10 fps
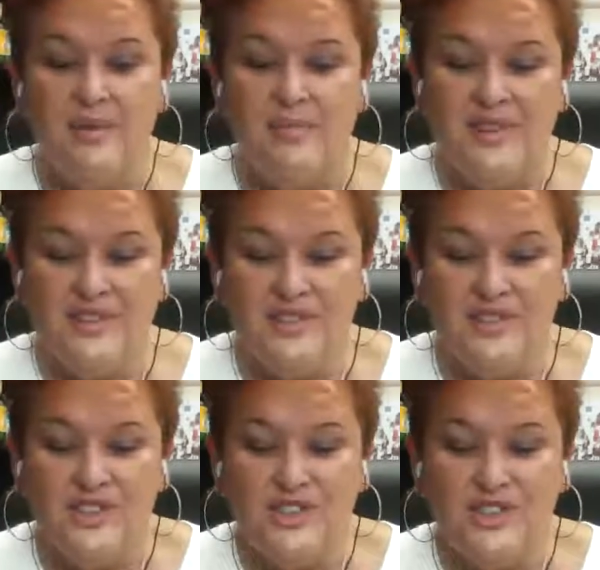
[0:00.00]
but these are
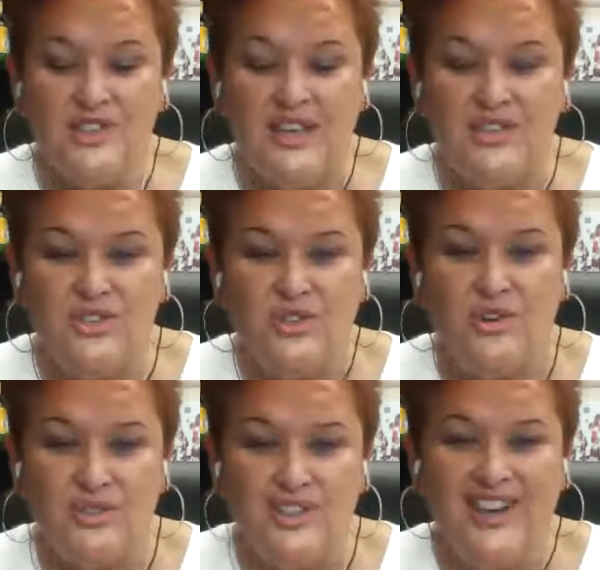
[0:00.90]
just
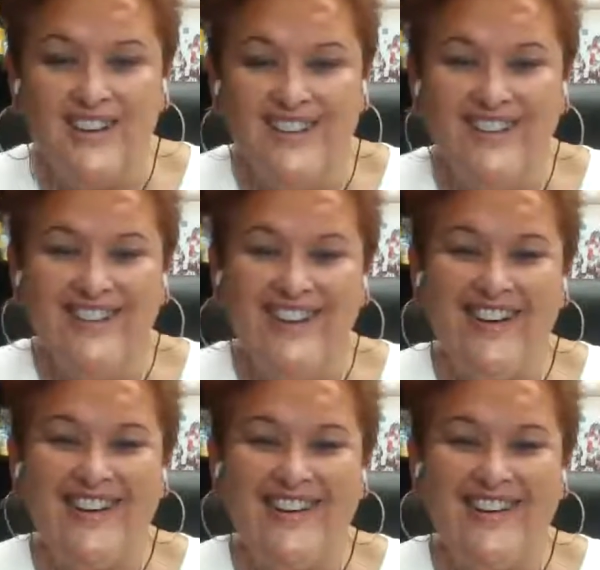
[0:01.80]
keystrokes.
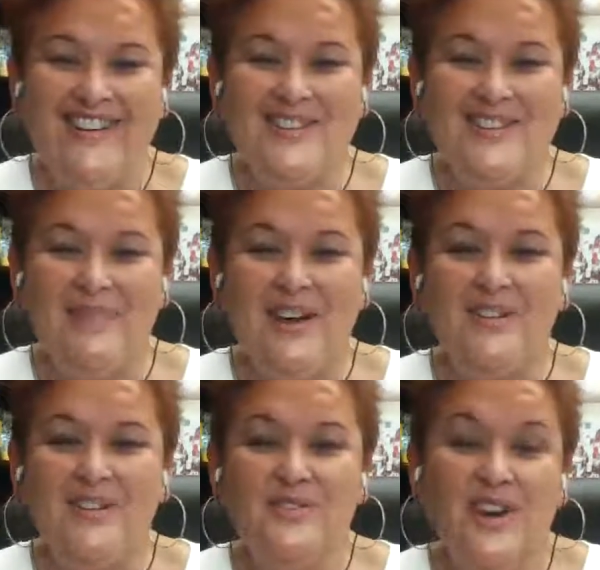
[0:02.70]
And it's a
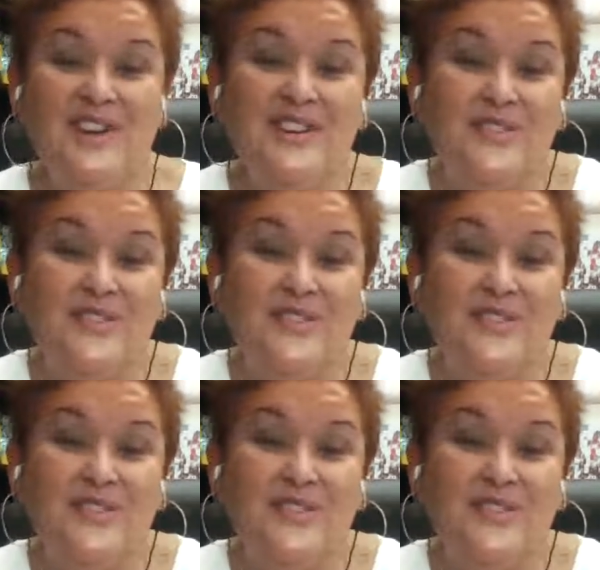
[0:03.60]
matter of trying